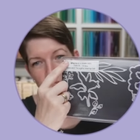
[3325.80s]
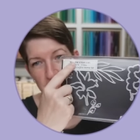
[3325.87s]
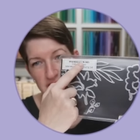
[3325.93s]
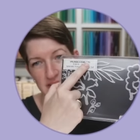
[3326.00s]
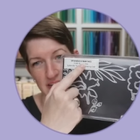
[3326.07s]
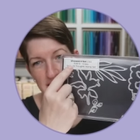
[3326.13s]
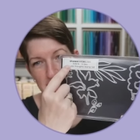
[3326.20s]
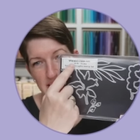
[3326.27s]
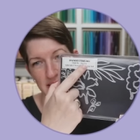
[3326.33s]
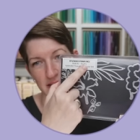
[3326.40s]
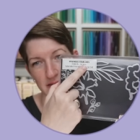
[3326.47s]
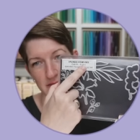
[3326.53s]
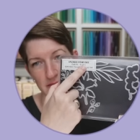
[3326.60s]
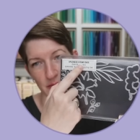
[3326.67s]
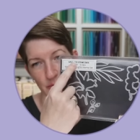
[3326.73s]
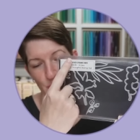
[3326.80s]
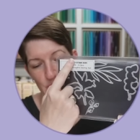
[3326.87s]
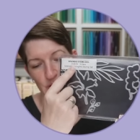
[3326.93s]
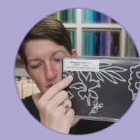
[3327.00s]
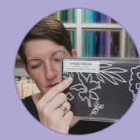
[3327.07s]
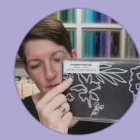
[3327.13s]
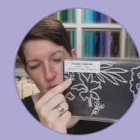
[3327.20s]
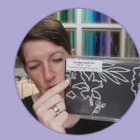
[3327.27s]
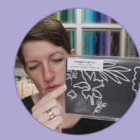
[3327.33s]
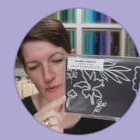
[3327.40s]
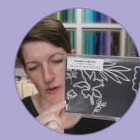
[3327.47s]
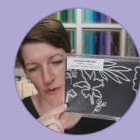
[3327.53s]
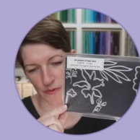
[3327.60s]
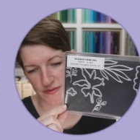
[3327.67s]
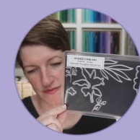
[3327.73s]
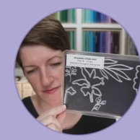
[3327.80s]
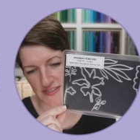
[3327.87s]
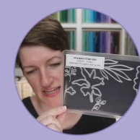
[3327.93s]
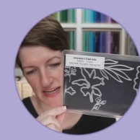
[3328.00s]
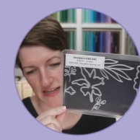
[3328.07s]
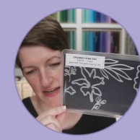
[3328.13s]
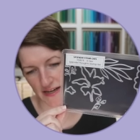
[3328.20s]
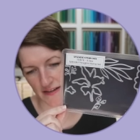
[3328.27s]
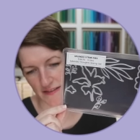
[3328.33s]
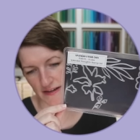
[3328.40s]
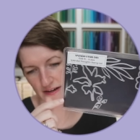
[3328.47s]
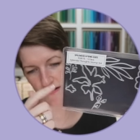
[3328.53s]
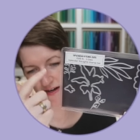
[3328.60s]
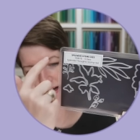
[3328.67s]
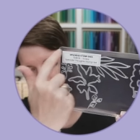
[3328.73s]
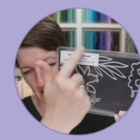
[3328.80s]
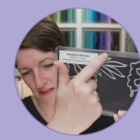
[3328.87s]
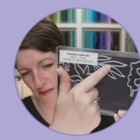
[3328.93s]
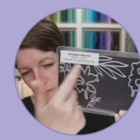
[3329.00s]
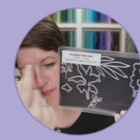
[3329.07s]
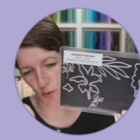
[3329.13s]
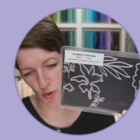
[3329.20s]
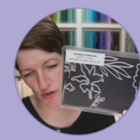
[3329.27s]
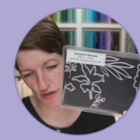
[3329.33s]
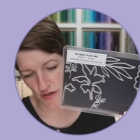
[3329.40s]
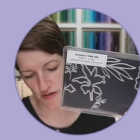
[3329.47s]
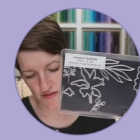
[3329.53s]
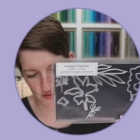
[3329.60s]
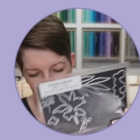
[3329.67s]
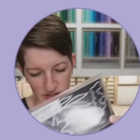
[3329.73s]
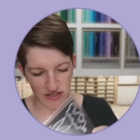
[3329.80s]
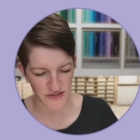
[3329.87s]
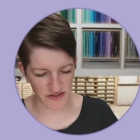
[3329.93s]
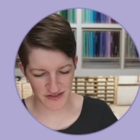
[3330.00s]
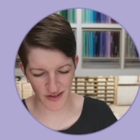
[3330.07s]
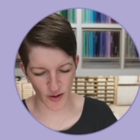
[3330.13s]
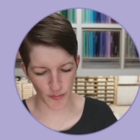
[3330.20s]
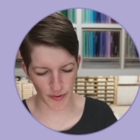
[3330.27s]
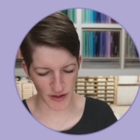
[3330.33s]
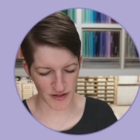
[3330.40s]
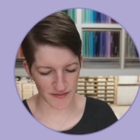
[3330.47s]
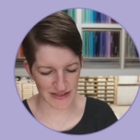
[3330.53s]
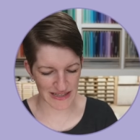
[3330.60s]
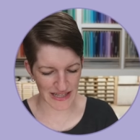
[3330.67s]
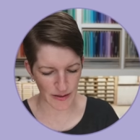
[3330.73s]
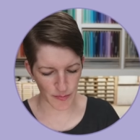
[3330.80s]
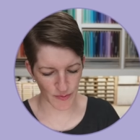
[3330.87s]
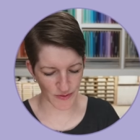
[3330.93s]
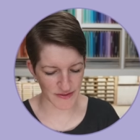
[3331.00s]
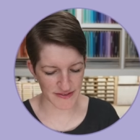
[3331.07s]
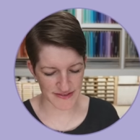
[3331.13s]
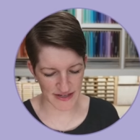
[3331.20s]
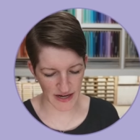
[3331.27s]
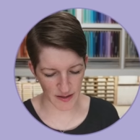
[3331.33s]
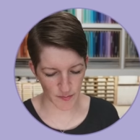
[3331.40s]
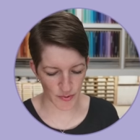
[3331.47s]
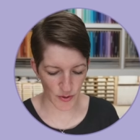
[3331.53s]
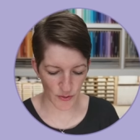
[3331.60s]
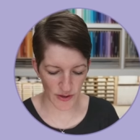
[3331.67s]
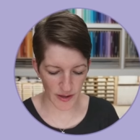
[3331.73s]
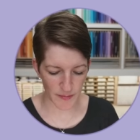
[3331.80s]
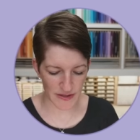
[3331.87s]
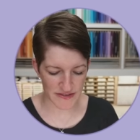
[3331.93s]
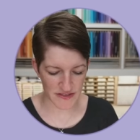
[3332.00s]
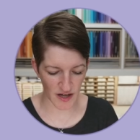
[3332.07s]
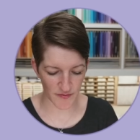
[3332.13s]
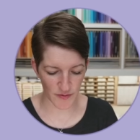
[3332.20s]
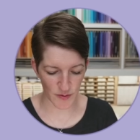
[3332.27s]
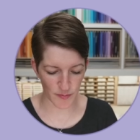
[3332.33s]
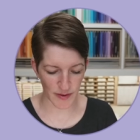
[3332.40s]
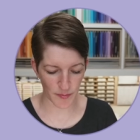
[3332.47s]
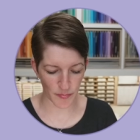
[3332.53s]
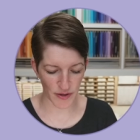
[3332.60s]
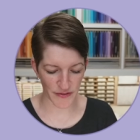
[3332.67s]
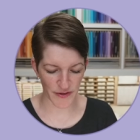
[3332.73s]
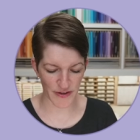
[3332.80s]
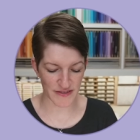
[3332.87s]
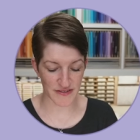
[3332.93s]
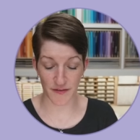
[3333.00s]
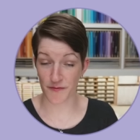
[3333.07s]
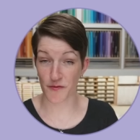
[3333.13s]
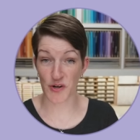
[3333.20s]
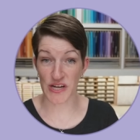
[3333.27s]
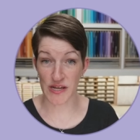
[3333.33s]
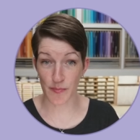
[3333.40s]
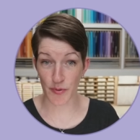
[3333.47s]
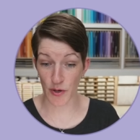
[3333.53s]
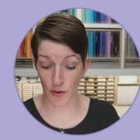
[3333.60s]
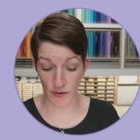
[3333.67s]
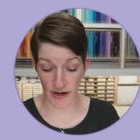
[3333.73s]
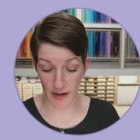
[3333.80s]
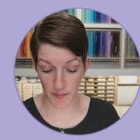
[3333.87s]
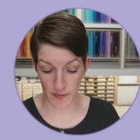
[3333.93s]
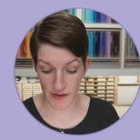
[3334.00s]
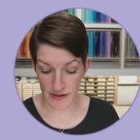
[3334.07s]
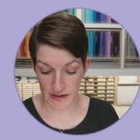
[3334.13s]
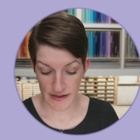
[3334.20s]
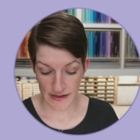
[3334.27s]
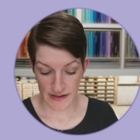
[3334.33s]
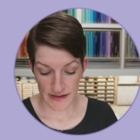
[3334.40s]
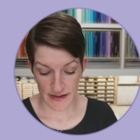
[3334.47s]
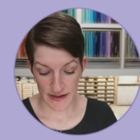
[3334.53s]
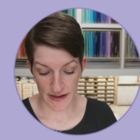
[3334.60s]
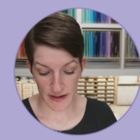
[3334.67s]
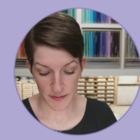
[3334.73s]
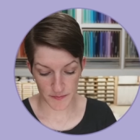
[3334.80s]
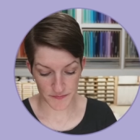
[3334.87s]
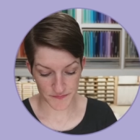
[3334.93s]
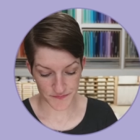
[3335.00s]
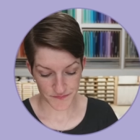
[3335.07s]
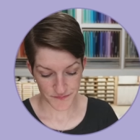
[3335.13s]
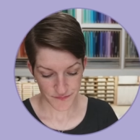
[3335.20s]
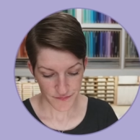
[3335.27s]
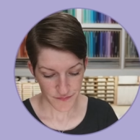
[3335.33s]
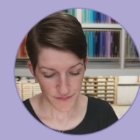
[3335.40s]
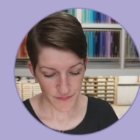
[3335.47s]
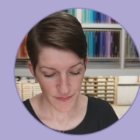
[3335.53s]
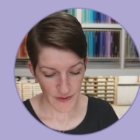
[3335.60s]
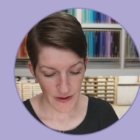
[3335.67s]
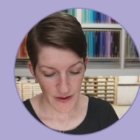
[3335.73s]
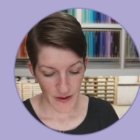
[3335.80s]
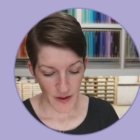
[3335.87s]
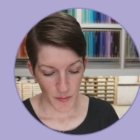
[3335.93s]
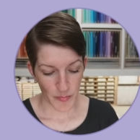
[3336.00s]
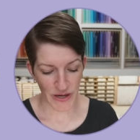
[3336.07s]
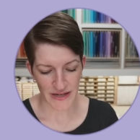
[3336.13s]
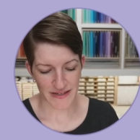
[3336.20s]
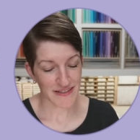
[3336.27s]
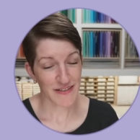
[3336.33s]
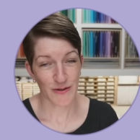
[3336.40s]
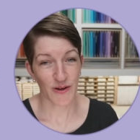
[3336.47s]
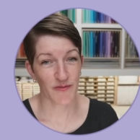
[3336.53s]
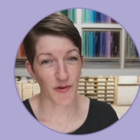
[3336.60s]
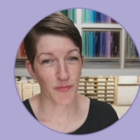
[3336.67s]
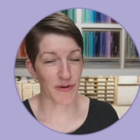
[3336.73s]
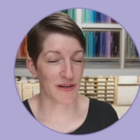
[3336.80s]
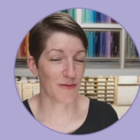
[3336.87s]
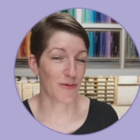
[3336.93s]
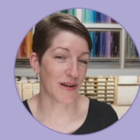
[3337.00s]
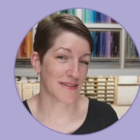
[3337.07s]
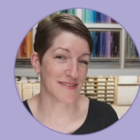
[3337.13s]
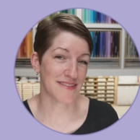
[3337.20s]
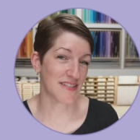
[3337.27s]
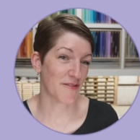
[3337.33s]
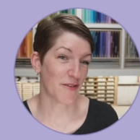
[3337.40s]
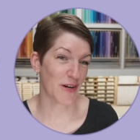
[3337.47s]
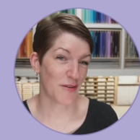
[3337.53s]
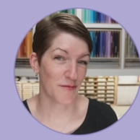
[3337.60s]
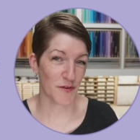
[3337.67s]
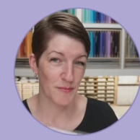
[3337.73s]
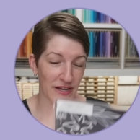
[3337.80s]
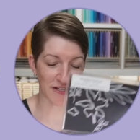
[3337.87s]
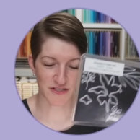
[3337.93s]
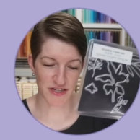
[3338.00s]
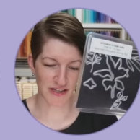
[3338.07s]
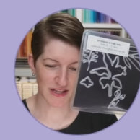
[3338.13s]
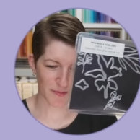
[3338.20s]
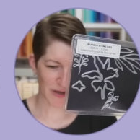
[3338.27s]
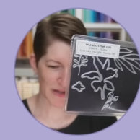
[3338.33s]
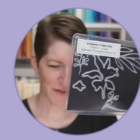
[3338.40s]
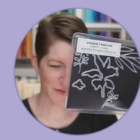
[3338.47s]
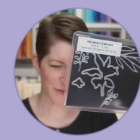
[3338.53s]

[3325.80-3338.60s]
inches. I can get three or four rows of data on there. I add the border to it. It's just all part of a label design program that's offered by Brother. It's a free program. Um, but, you know, everybody wants different information on them. I